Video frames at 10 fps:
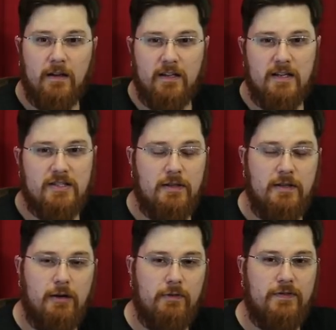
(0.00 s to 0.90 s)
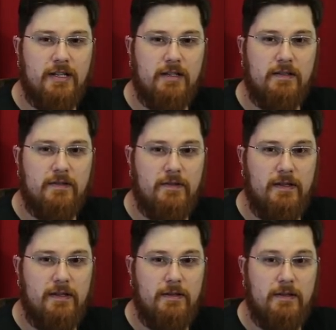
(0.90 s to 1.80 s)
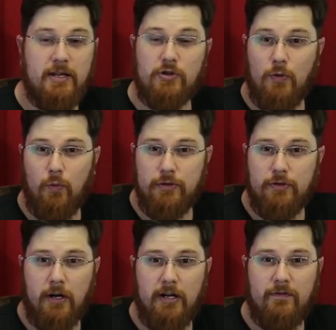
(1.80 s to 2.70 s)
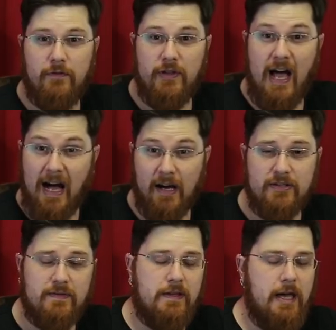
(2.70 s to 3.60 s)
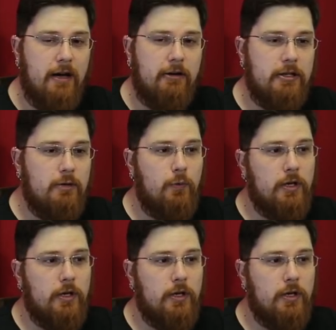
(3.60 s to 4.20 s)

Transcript: Okay, so now we've done the natural wood grain for the harness of the howdah.